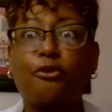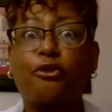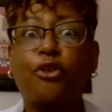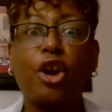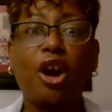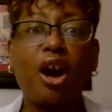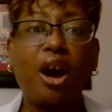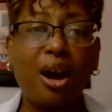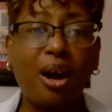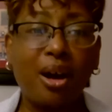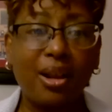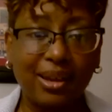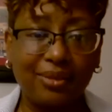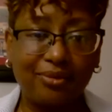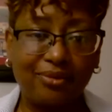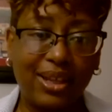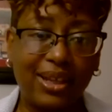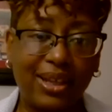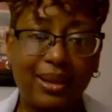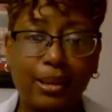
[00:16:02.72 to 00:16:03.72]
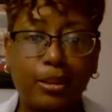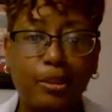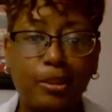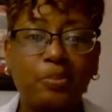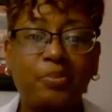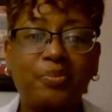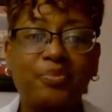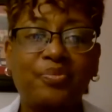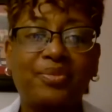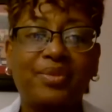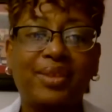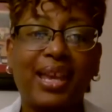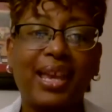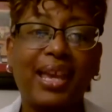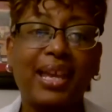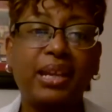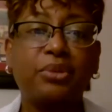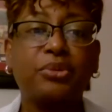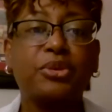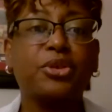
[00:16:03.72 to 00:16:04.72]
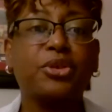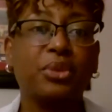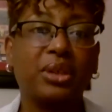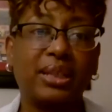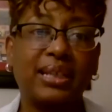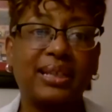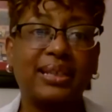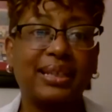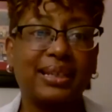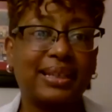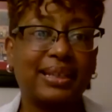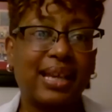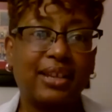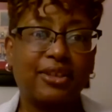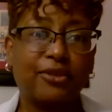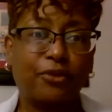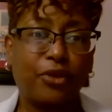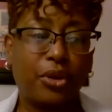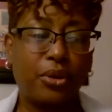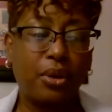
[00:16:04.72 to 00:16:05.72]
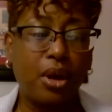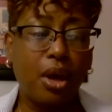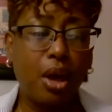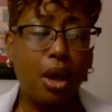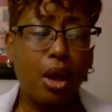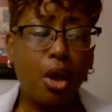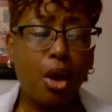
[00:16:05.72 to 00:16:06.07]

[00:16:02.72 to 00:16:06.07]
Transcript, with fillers: for all of them and it was really successful